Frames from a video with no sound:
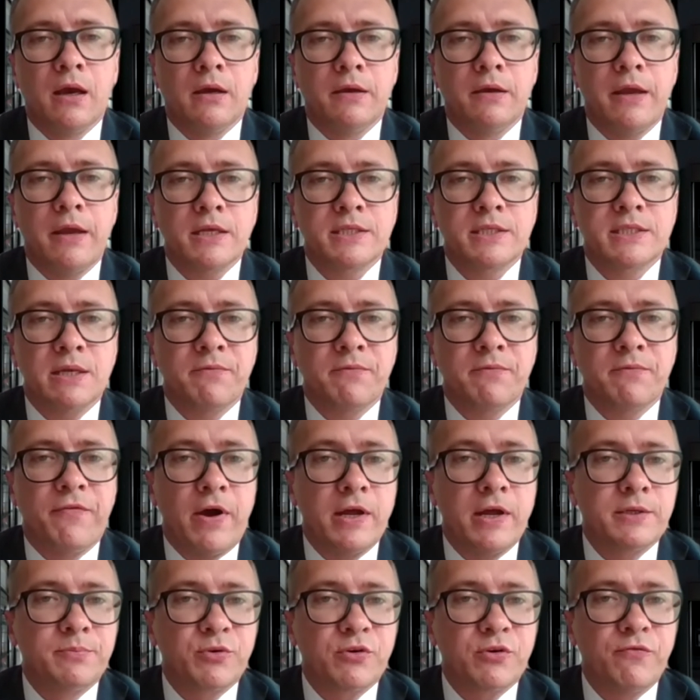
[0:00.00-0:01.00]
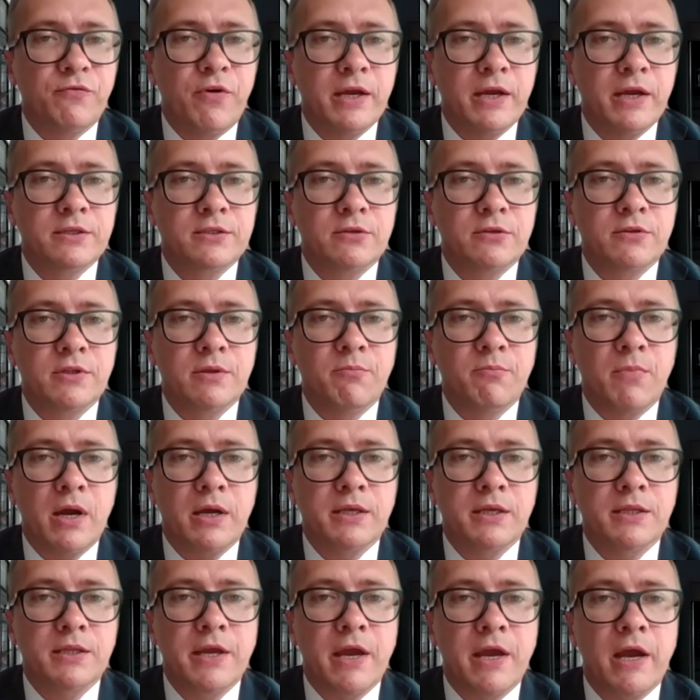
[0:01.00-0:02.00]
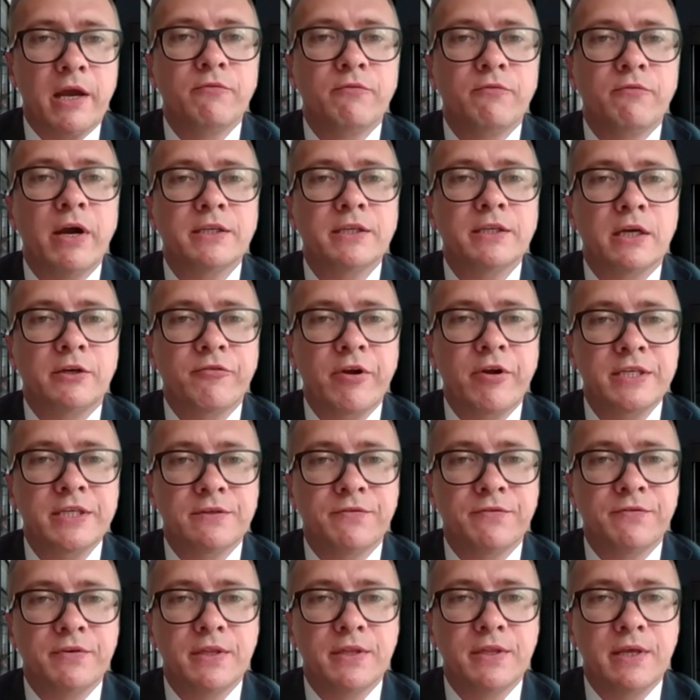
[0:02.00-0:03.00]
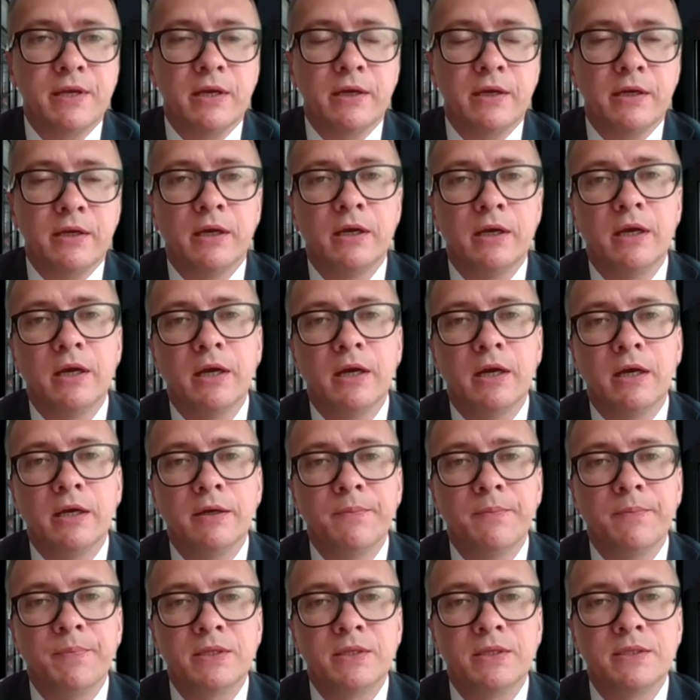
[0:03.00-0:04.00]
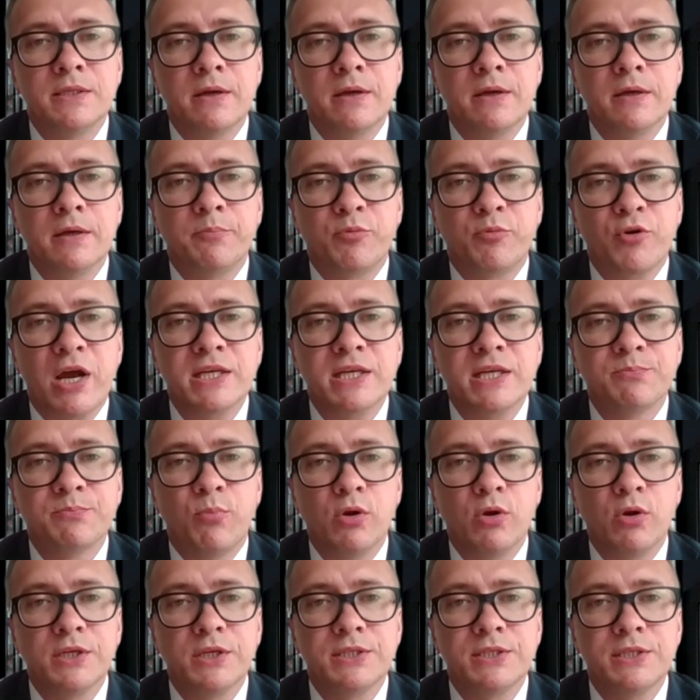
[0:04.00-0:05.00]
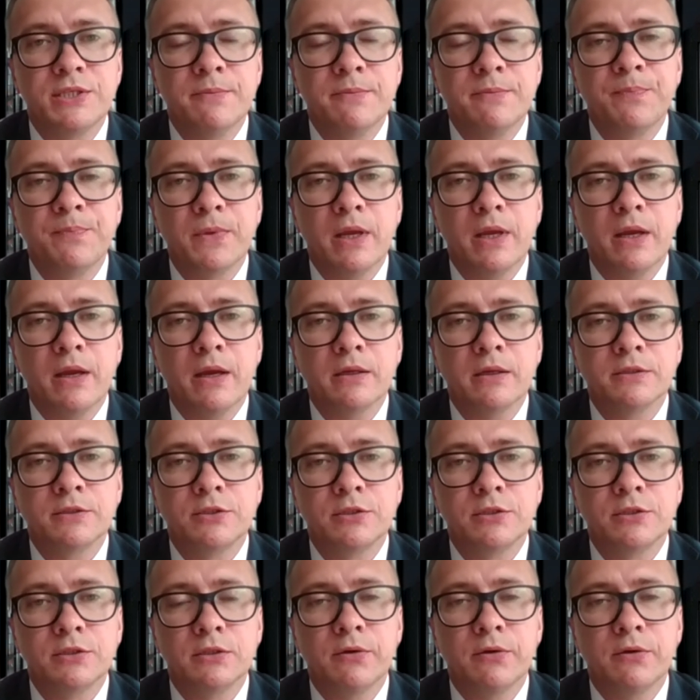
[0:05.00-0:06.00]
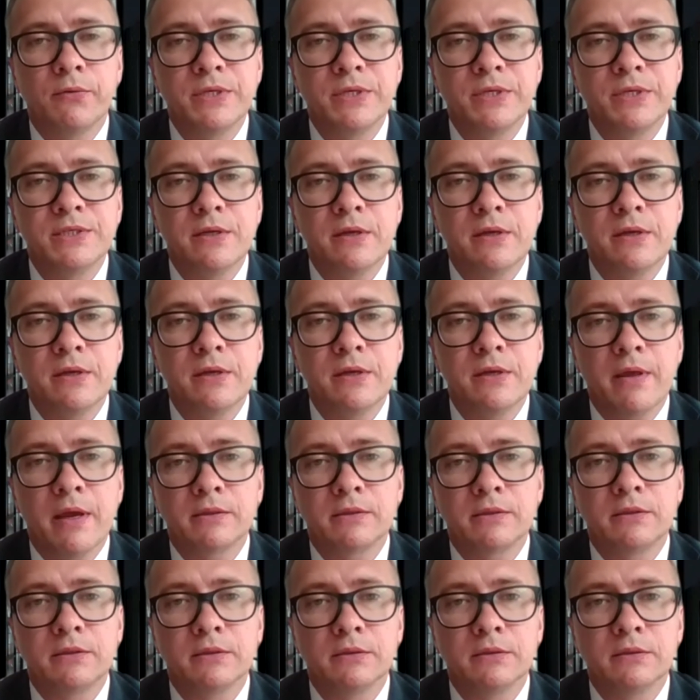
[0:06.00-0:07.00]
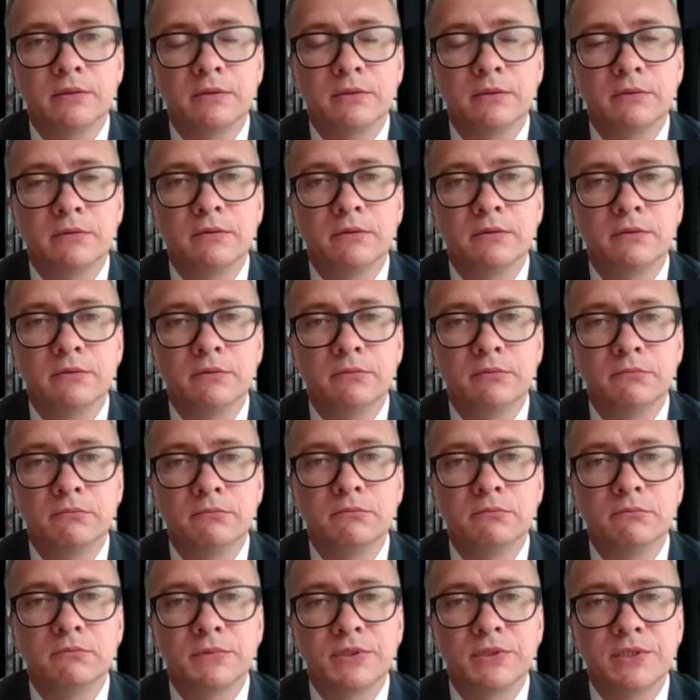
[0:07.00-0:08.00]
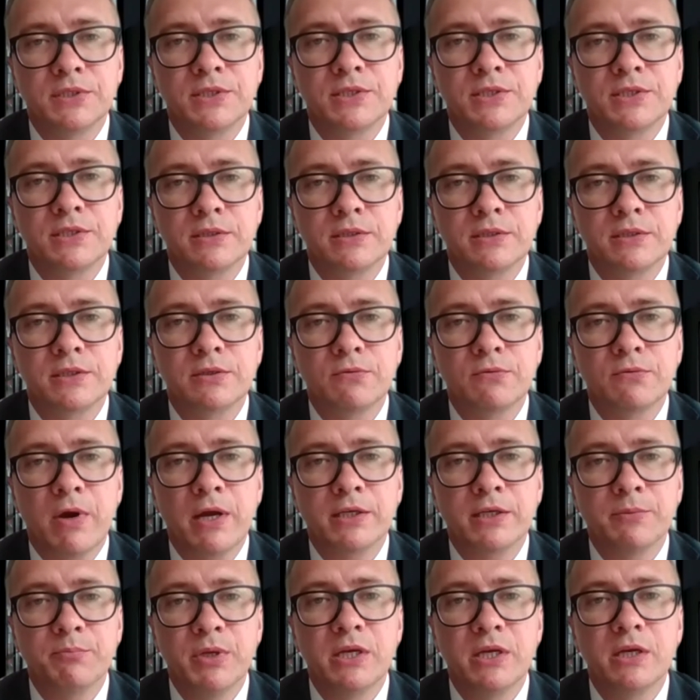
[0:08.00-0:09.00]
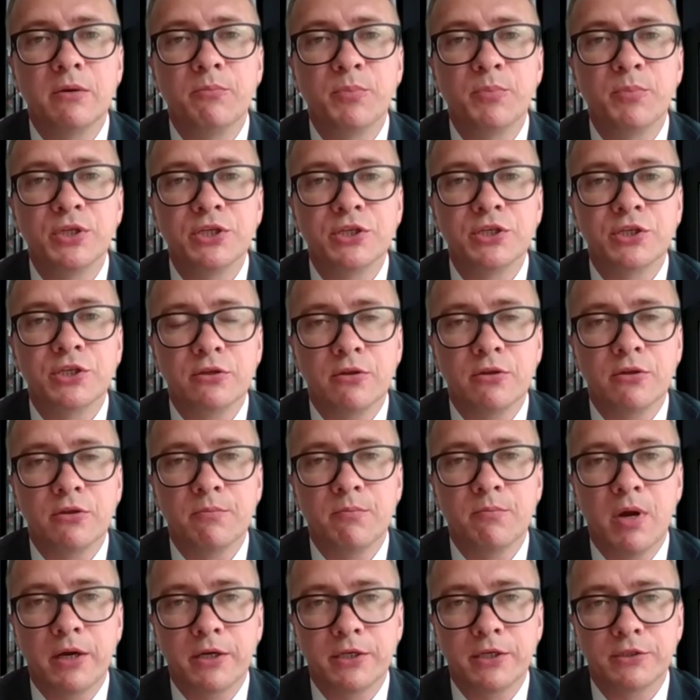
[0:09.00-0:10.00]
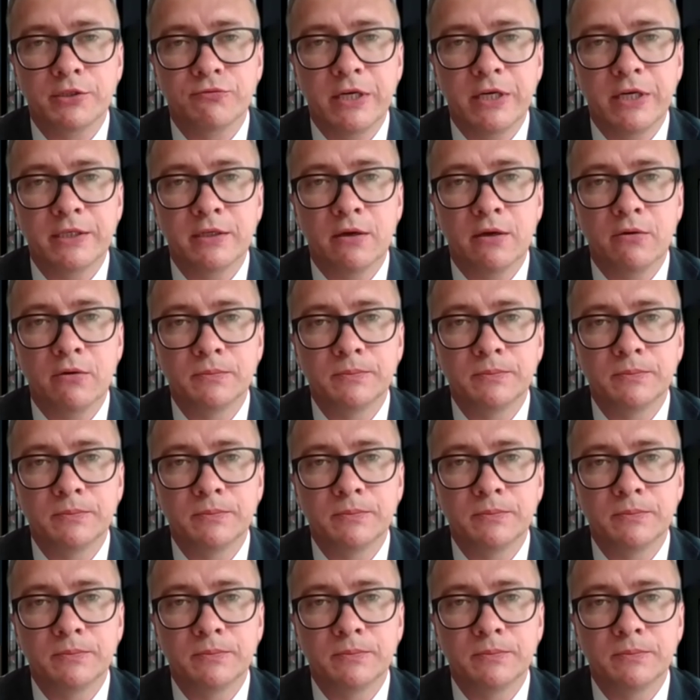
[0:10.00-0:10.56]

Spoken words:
some fund providers on the market, they are quite aggressive in their price policy, and we see that this is quite a big competition on the market right now.